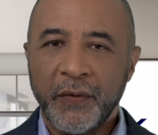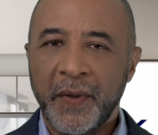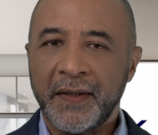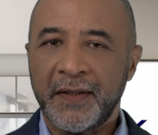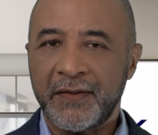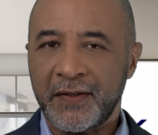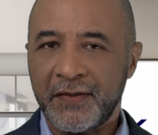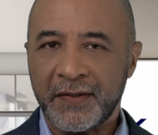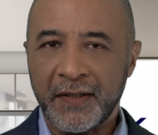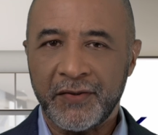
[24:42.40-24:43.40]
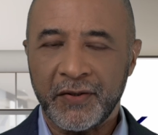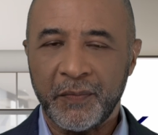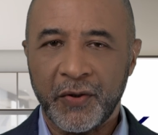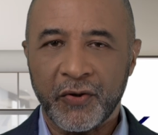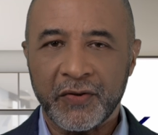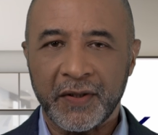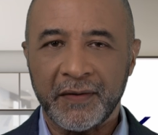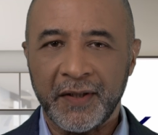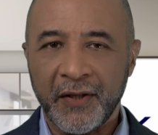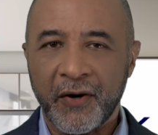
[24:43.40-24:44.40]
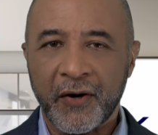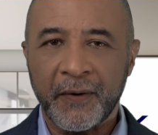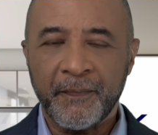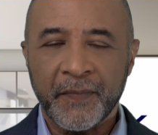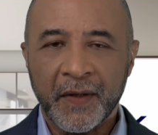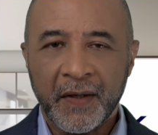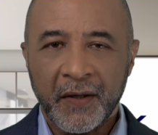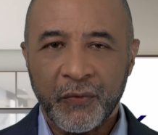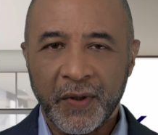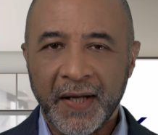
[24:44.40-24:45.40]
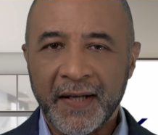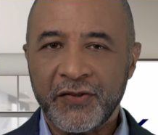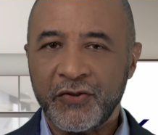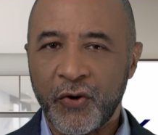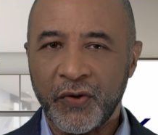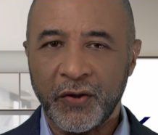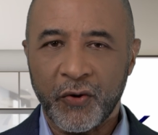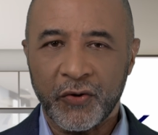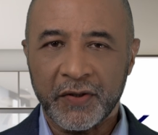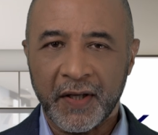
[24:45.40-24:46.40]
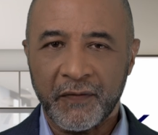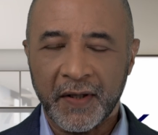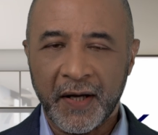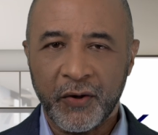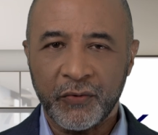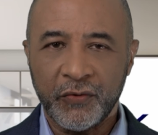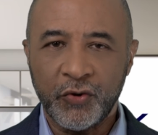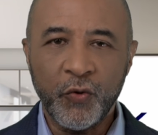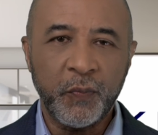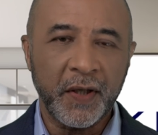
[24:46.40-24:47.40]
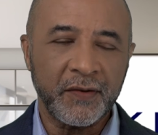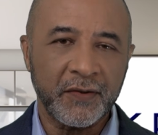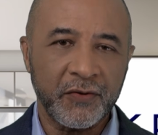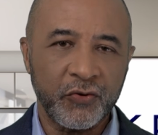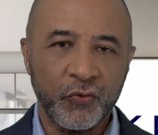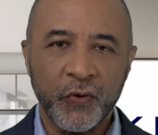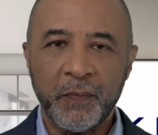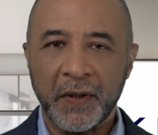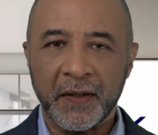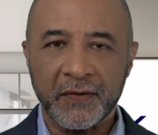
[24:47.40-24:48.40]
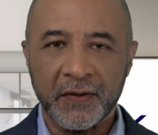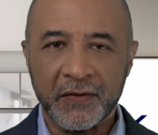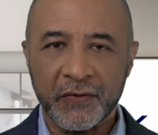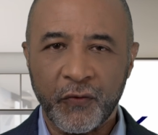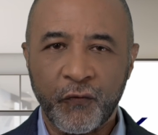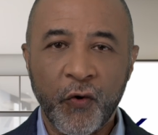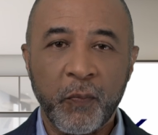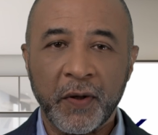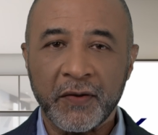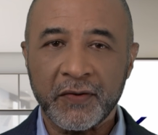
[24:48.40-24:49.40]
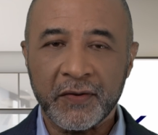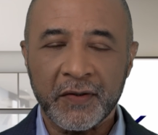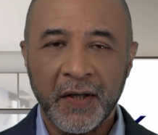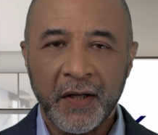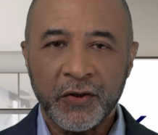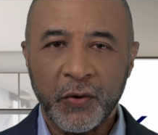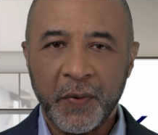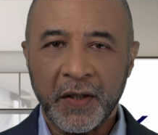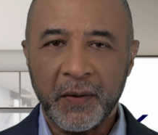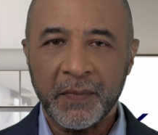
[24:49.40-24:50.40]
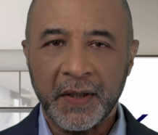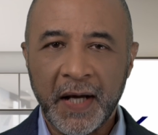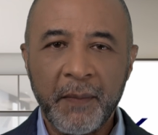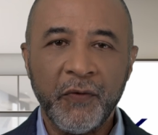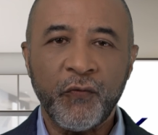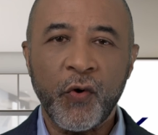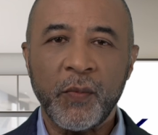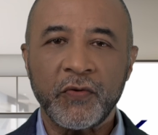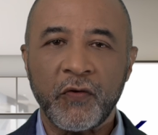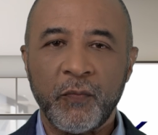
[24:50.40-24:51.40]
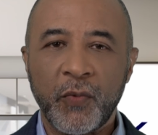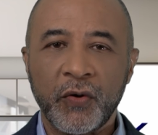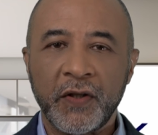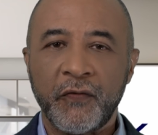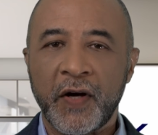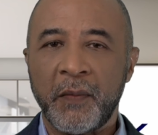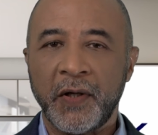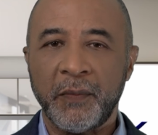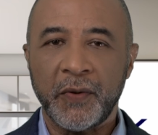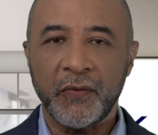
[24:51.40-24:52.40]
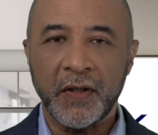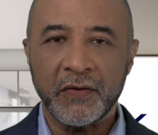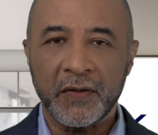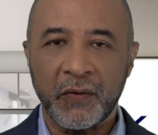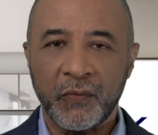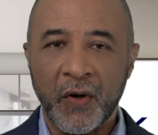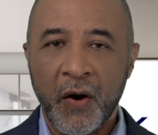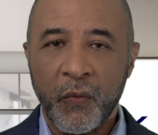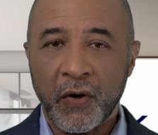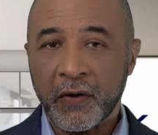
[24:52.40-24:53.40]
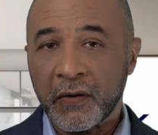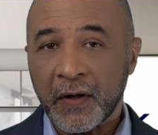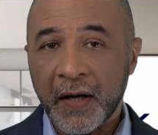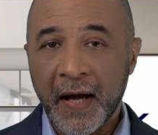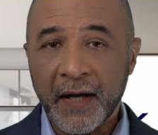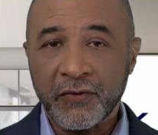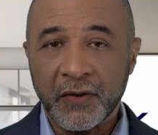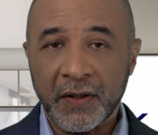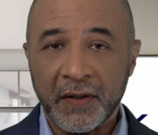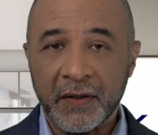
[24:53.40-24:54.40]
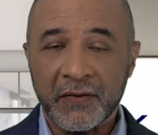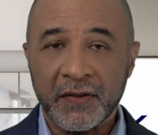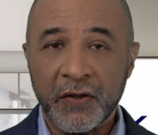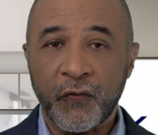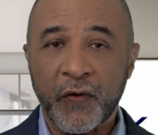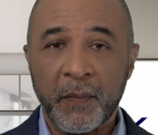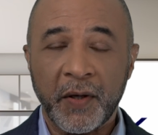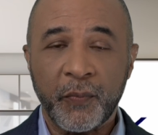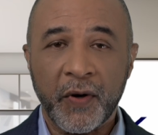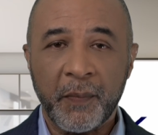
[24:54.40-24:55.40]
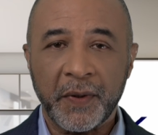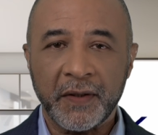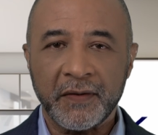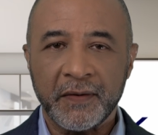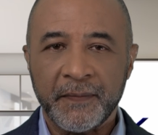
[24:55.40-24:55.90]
to make this distinction because in DR, relaxed zoning laws have allowed duplexes, triplexes, or fourplexes to become common forms of multifamily buildings on what are actually single-family properties.